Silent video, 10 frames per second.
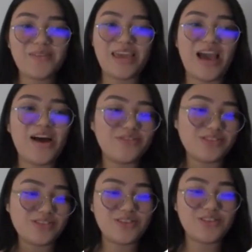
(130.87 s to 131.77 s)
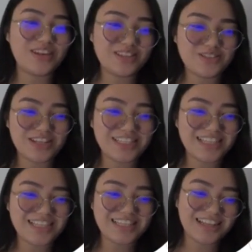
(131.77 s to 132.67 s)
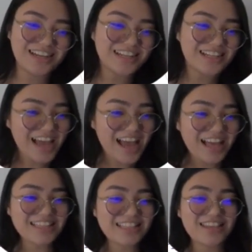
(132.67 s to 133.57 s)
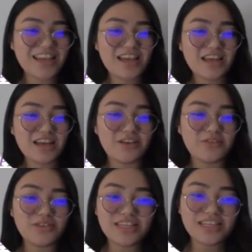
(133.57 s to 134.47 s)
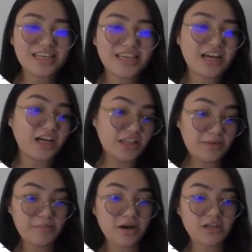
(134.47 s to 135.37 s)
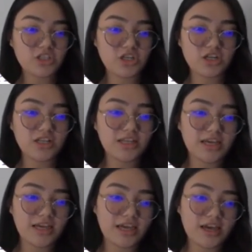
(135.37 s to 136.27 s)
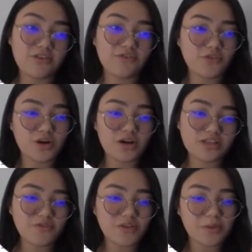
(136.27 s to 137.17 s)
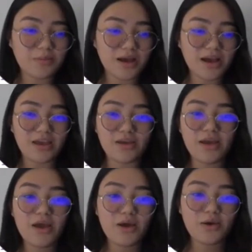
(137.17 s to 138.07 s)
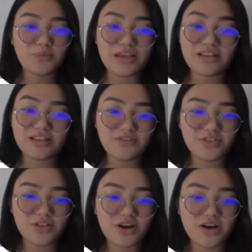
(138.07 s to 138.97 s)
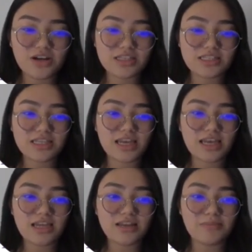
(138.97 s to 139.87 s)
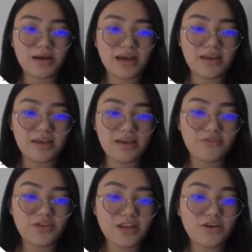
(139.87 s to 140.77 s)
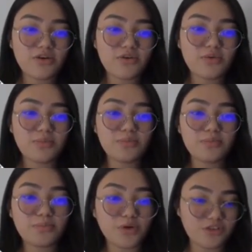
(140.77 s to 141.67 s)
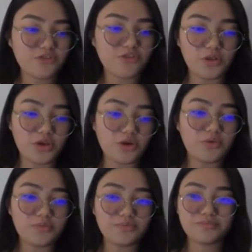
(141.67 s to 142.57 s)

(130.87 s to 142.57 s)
We have yoga stretches, learn a dance, a reading, kalimba, journaling, and of course filming my weekly vlogs and my video portfolio.